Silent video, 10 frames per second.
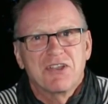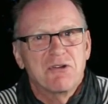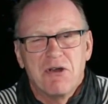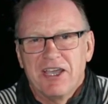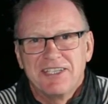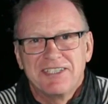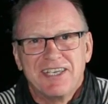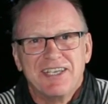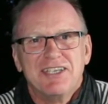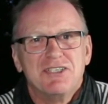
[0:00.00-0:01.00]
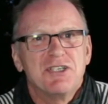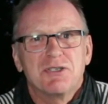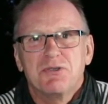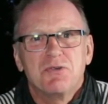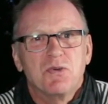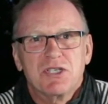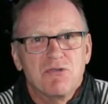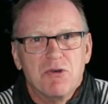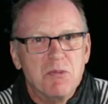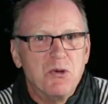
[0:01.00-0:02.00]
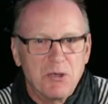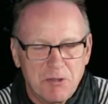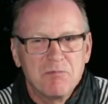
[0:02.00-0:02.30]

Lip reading: great. She couldn't wish for more.